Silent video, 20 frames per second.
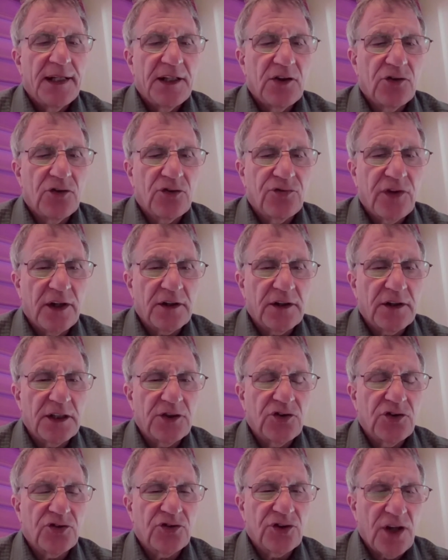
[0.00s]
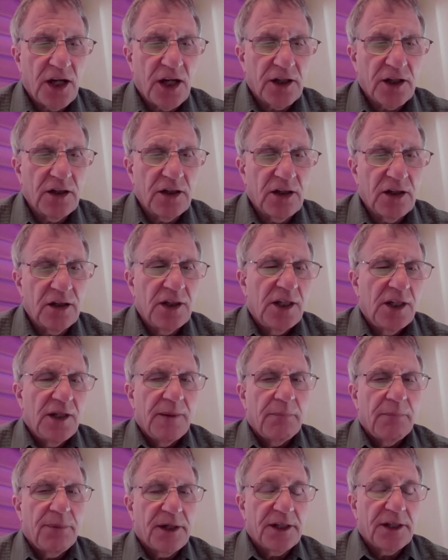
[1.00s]
It is very subtle,
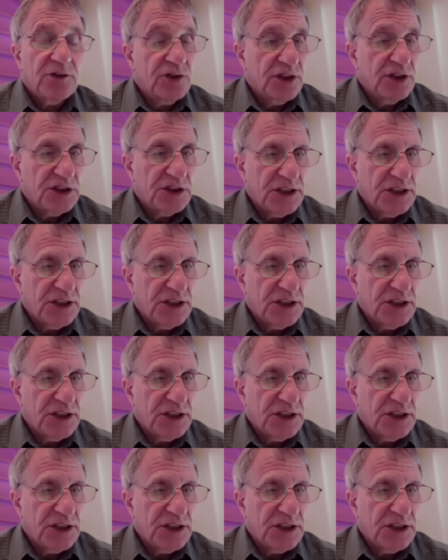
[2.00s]
but it's